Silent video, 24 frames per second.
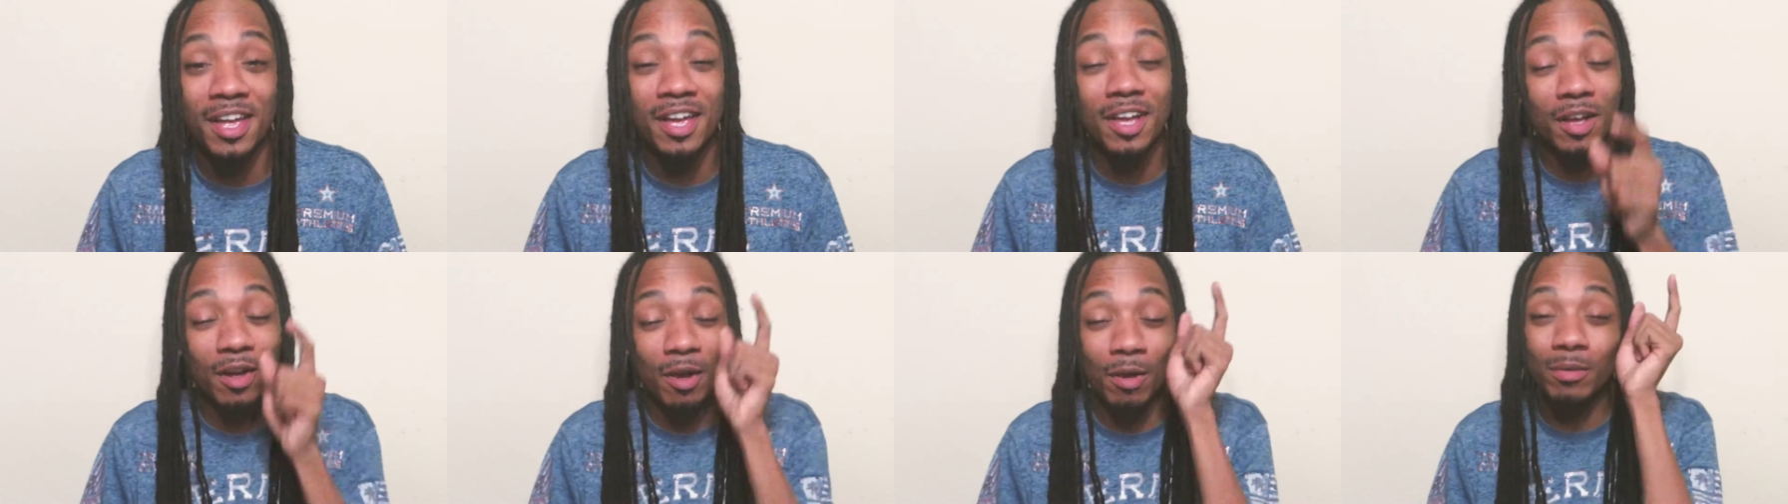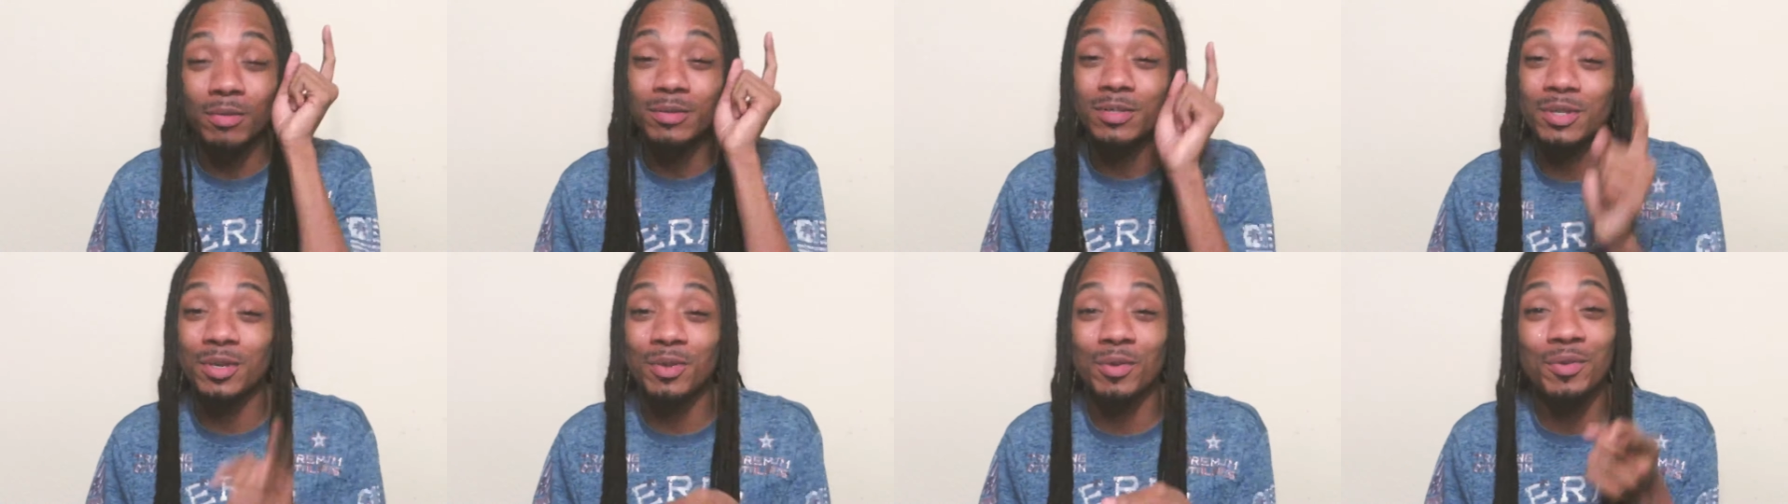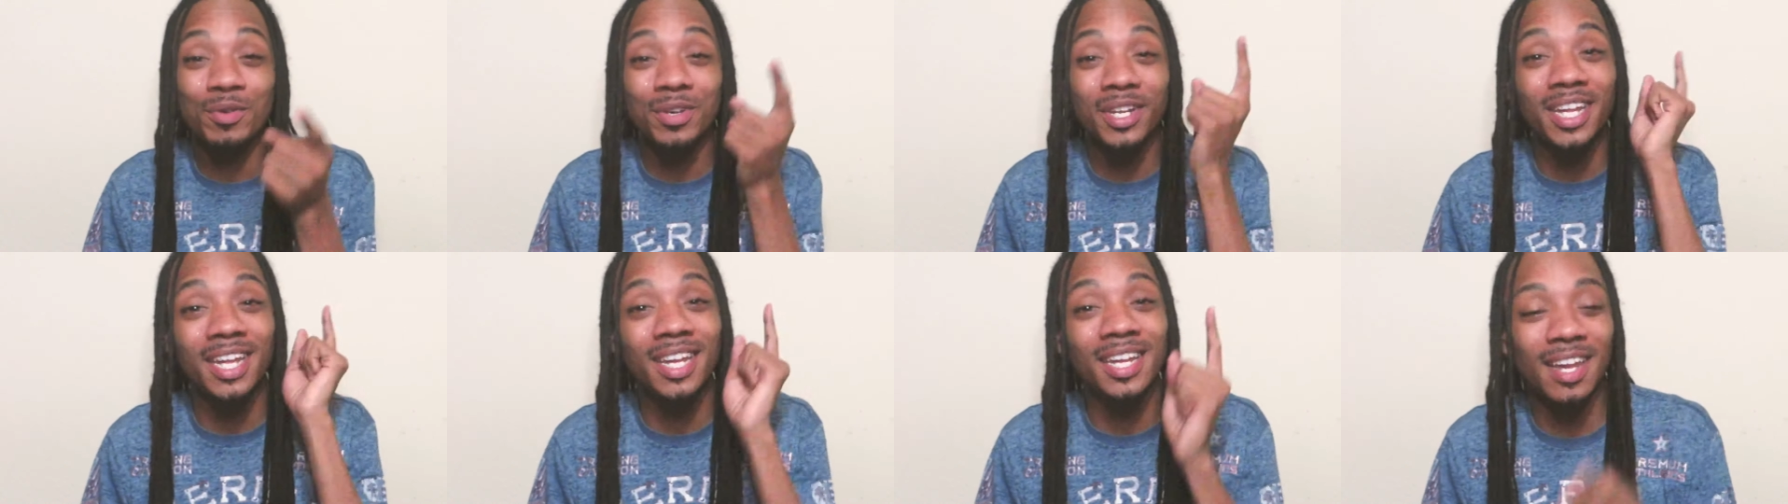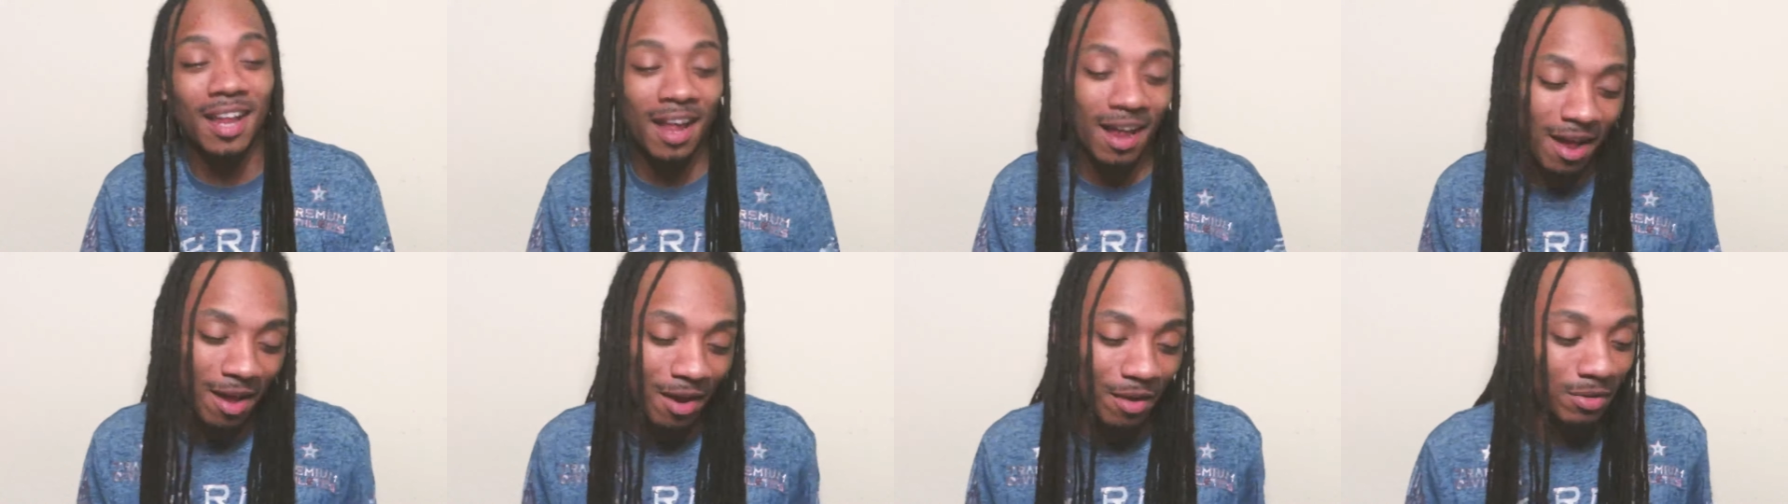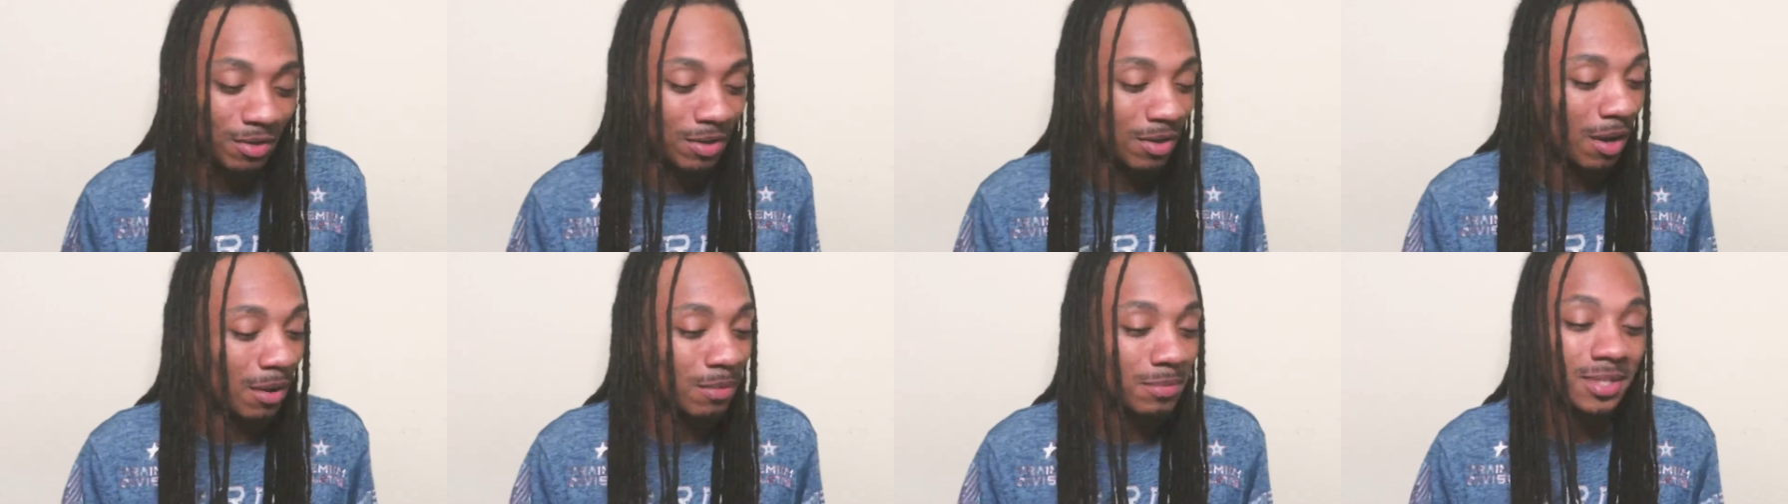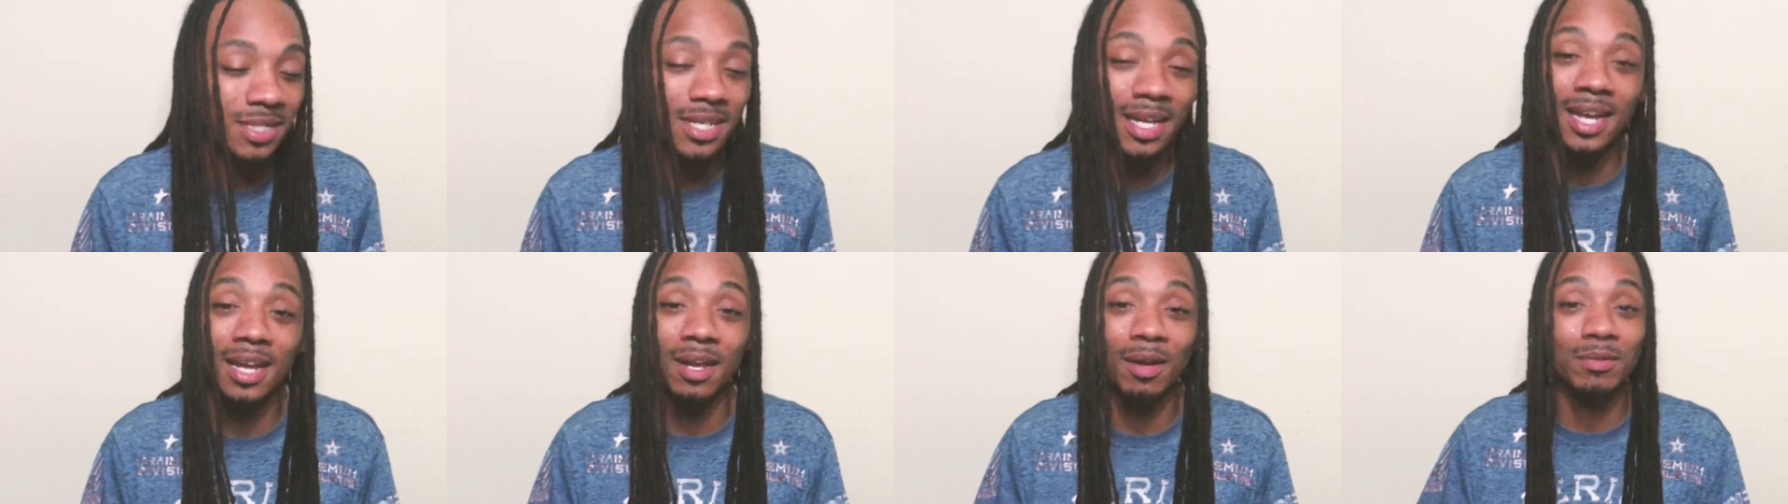go tune in now, you know what I'm saying?